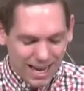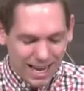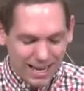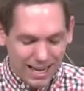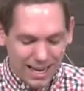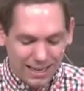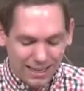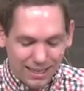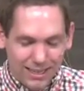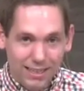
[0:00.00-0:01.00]
and
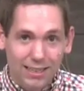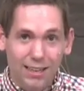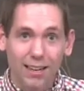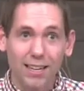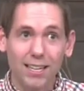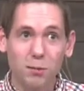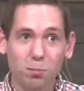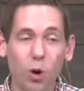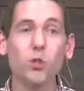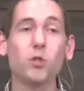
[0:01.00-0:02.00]
he is
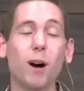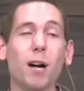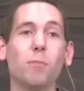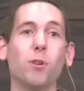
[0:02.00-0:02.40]
approached by